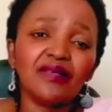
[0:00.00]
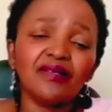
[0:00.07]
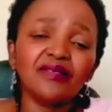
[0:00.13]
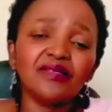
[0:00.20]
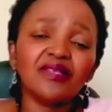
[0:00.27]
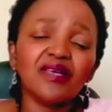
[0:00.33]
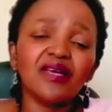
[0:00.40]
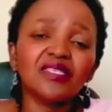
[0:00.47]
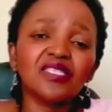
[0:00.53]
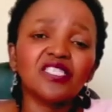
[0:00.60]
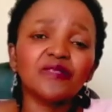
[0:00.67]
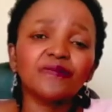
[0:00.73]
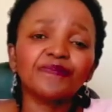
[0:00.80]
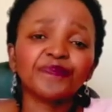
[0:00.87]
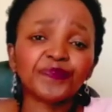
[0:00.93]
is that
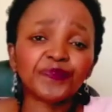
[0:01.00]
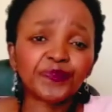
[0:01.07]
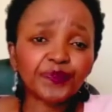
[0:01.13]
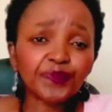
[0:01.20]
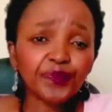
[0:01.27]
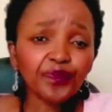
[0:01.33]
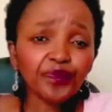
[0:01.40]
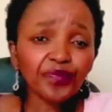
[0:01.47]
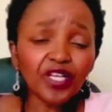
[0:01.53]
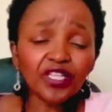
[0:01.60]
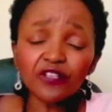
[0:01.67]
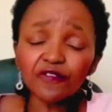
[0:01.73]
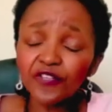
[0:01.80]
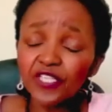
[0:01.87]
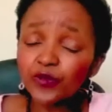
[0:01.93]

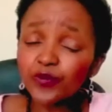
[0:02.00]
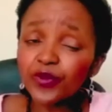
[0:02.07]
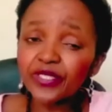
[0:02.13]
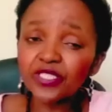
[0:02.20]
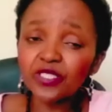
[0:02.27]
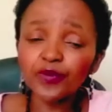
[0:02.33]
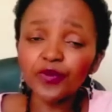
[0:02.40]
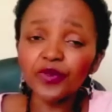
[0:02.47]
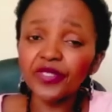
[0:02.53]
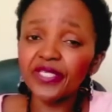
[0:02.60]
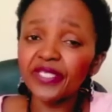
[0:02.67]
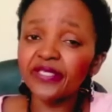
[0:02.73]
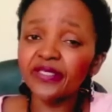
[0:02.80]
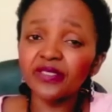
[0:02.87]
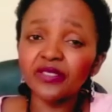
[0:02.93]
the first principle
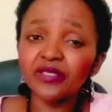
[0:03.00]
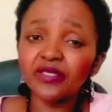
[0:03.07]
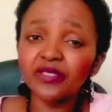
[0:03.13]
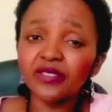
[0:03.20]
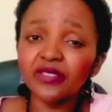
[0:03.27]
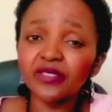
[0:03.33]
is